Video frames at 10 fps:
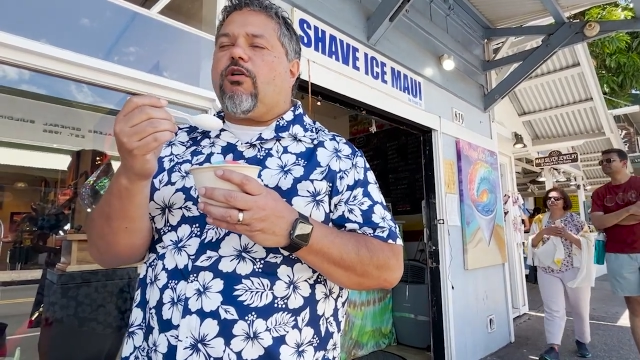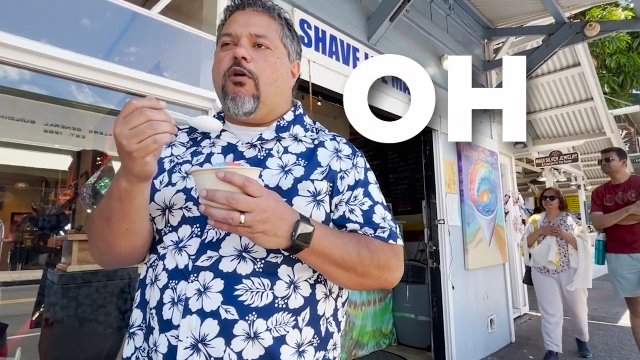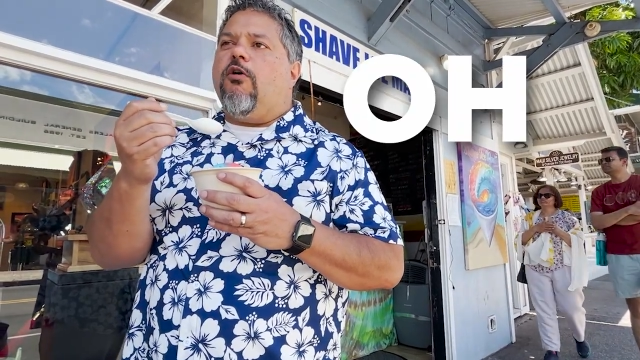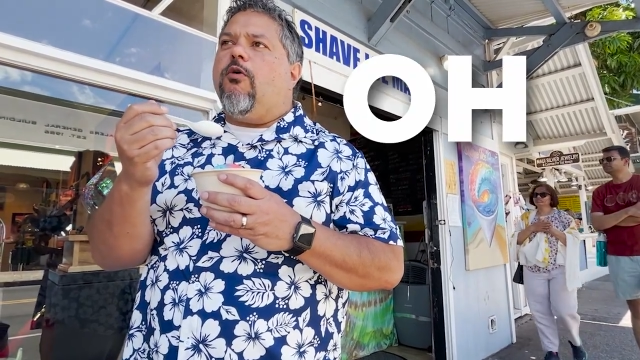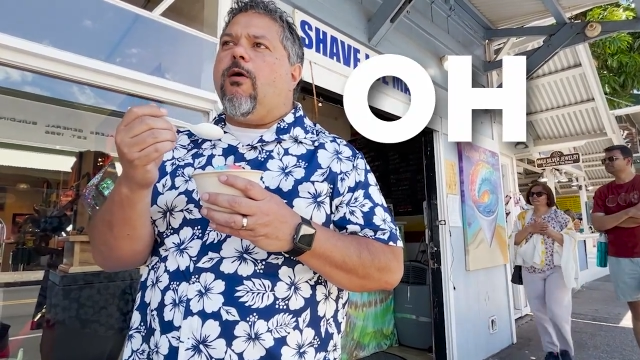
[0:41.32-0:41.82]

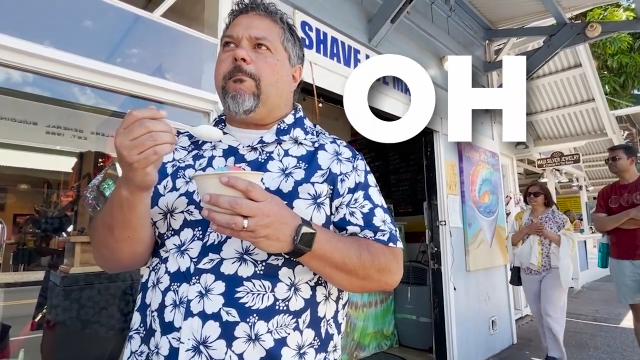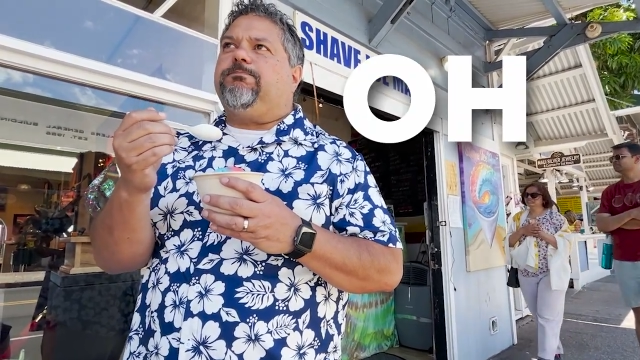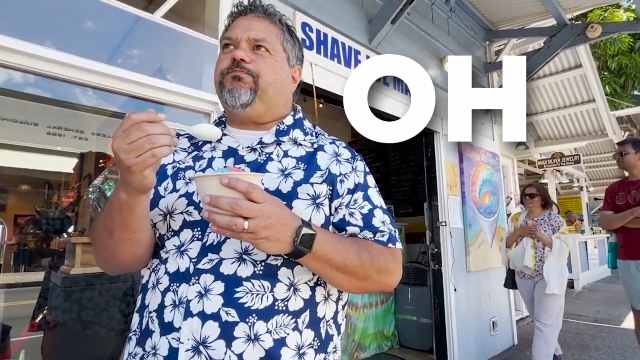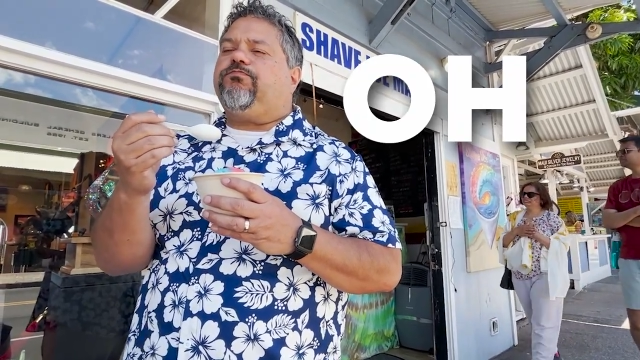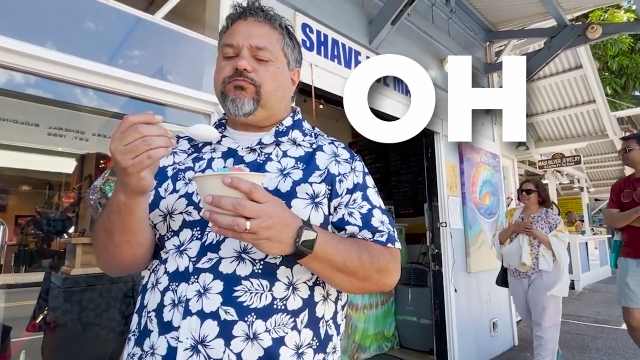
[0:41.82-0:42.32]
Oh
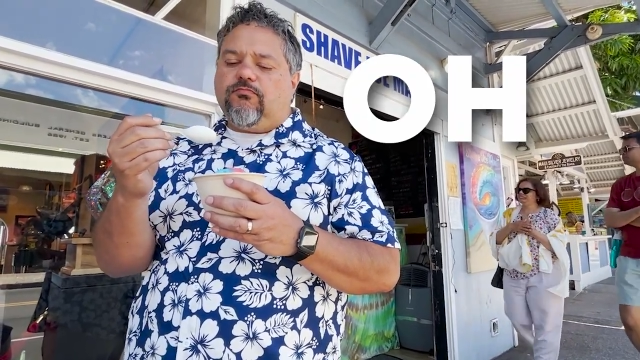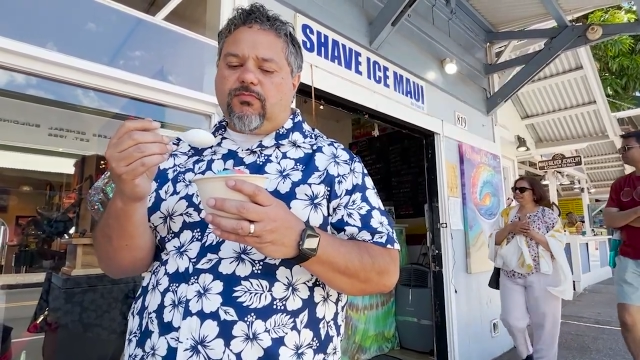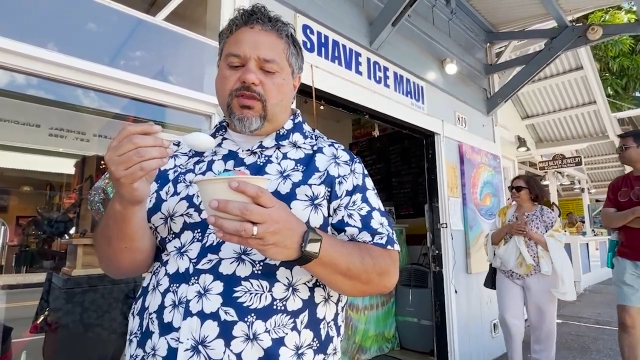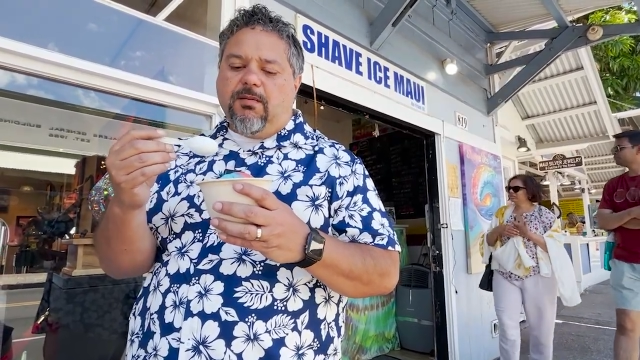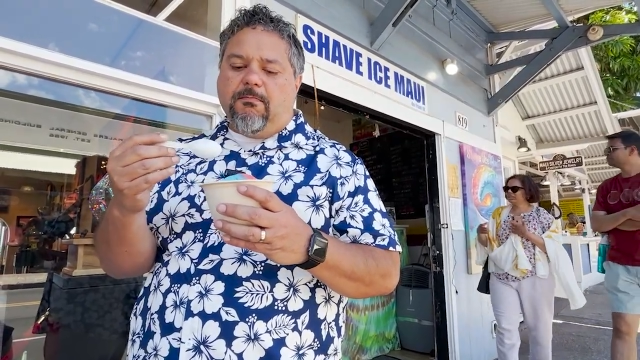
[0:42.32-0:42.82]

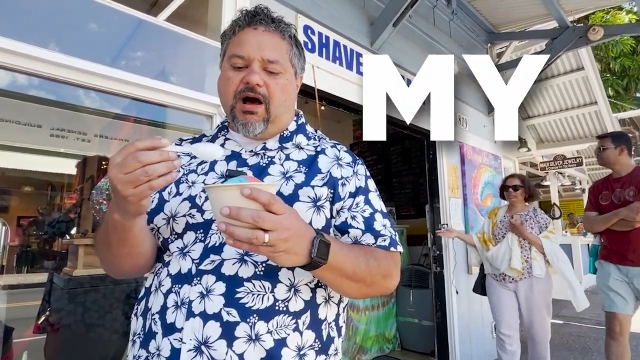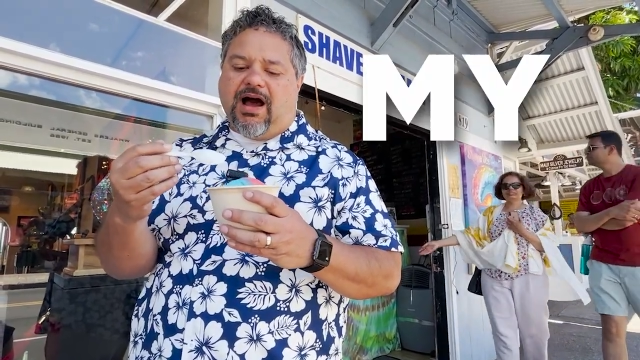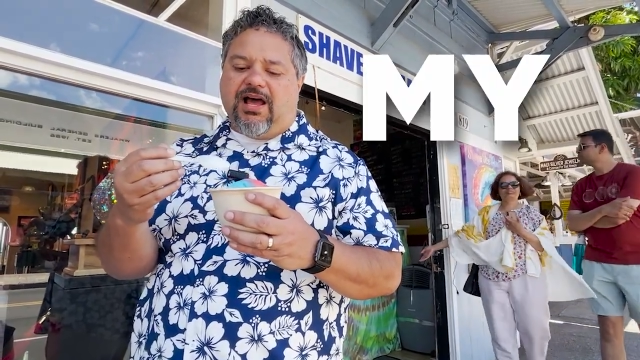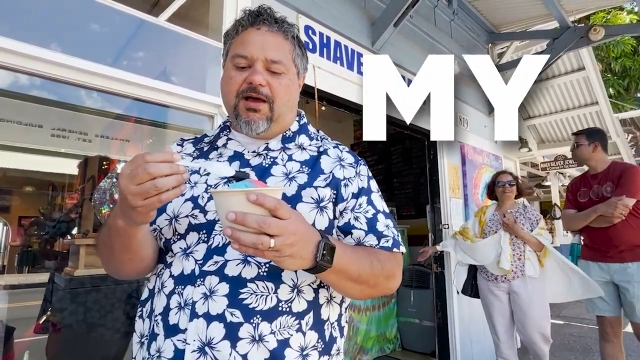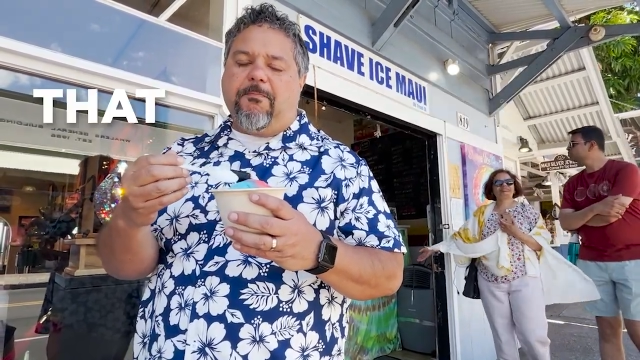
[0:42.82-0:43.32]

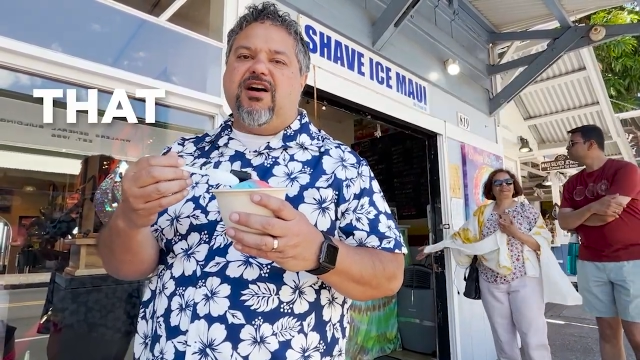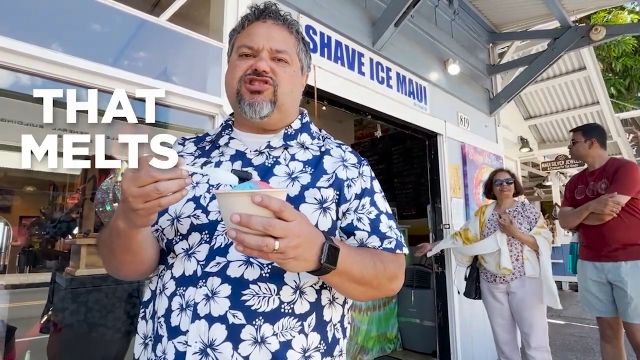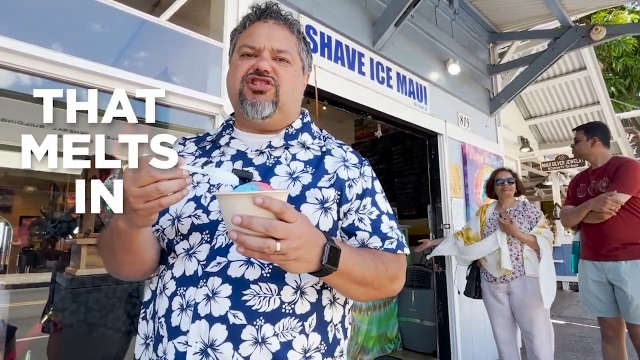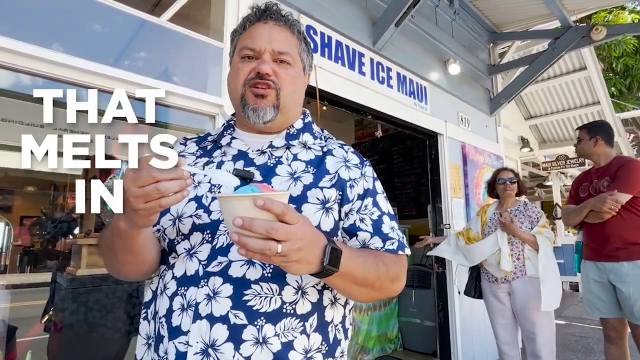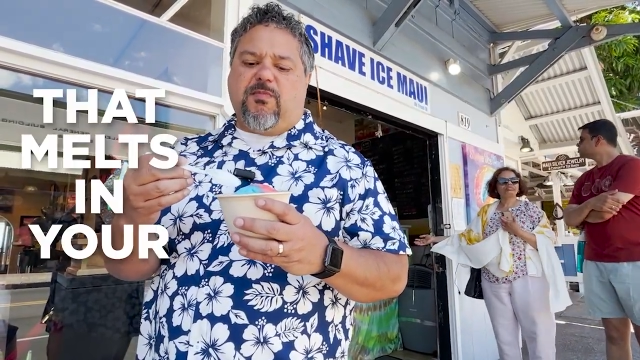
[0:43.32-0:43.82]
my, it
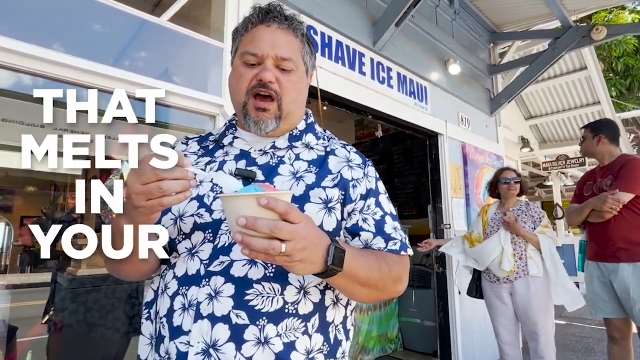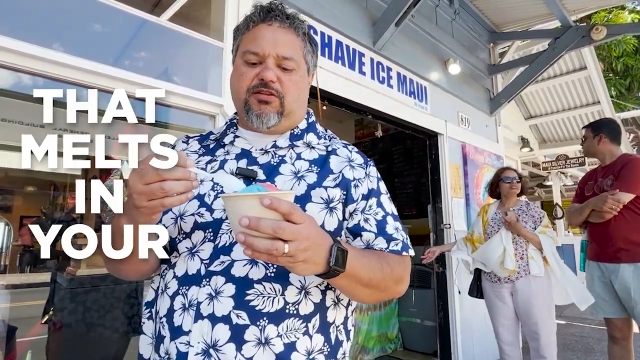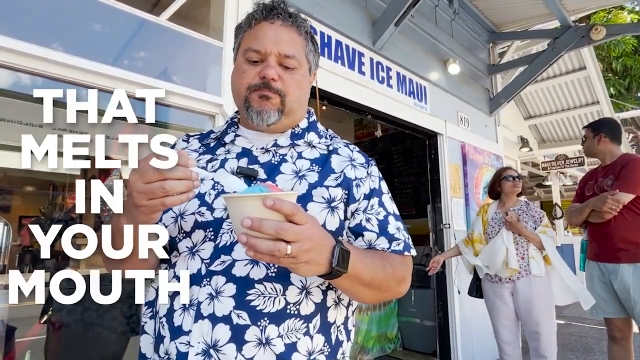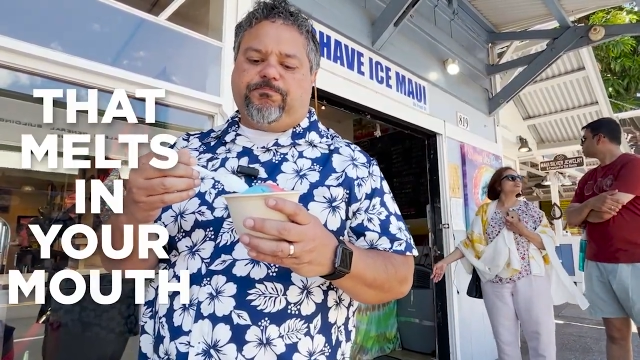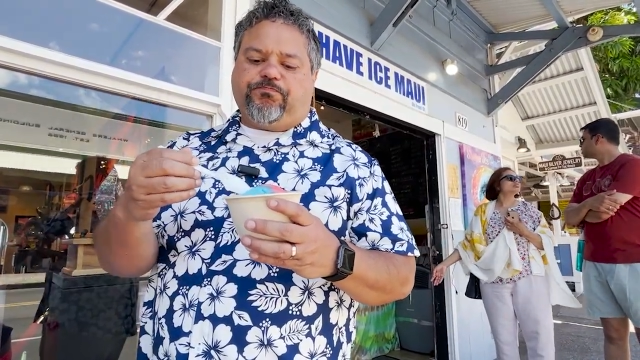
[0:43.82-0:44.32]
melts in your mouth.